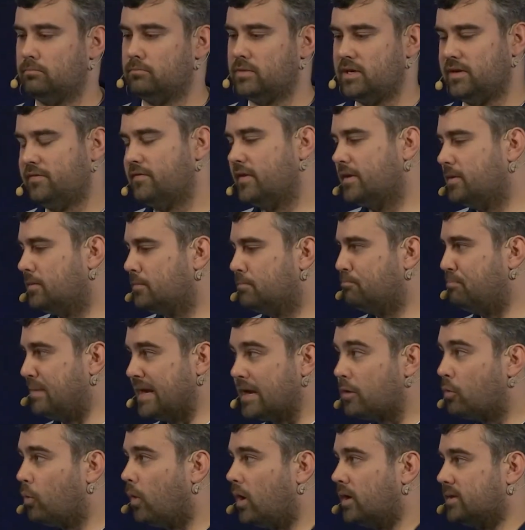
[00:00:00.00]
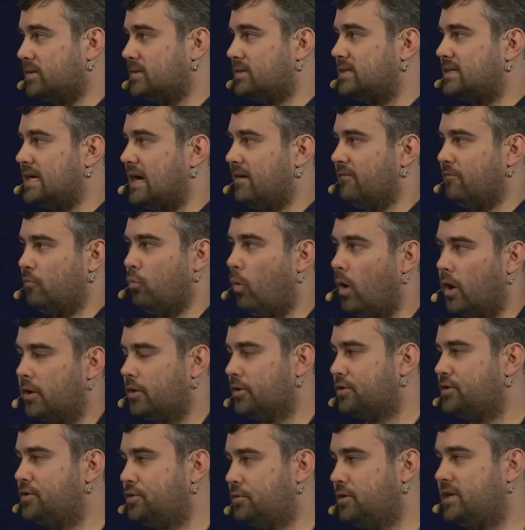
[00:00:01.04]
Even big ones have one
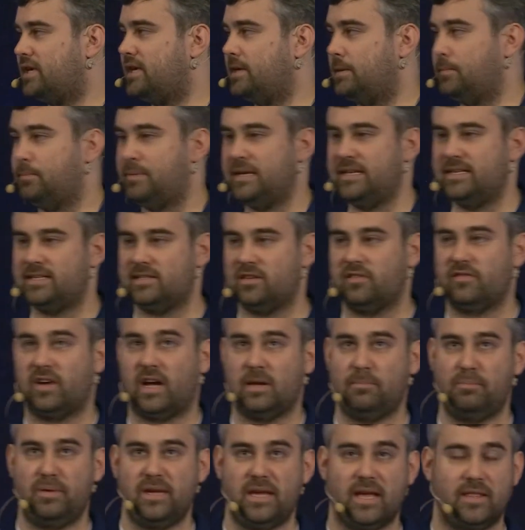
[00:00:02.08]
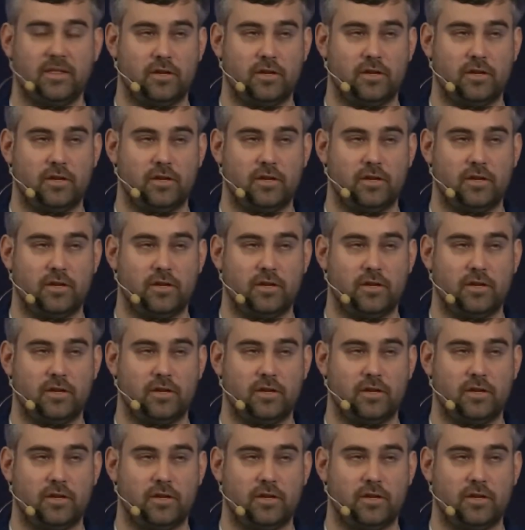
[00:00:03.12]
or two key pieces of IP,